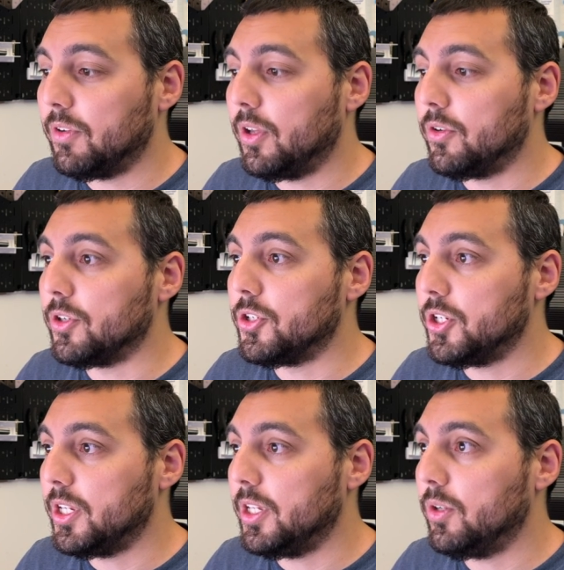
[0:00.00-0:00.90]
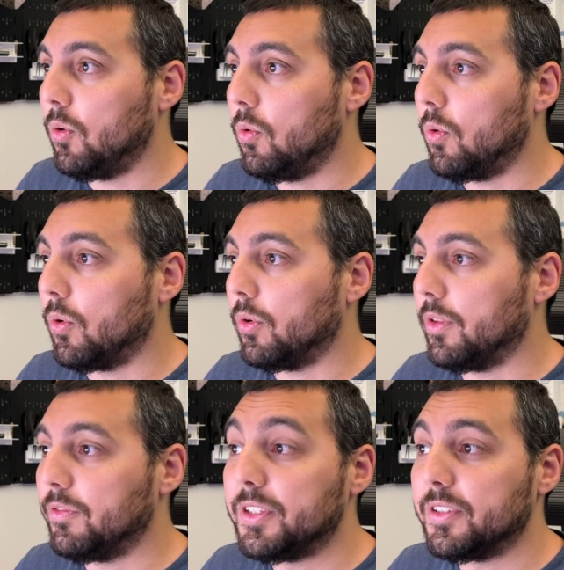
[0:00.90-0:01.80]
hundred G or the
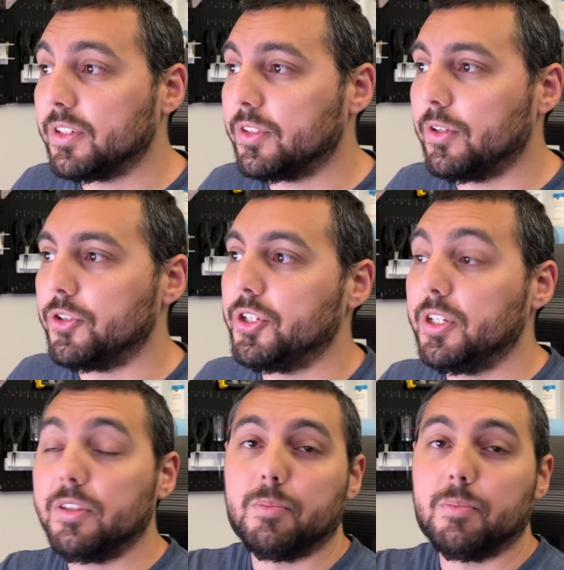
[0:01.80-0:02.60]
fifty-six hundred Gs,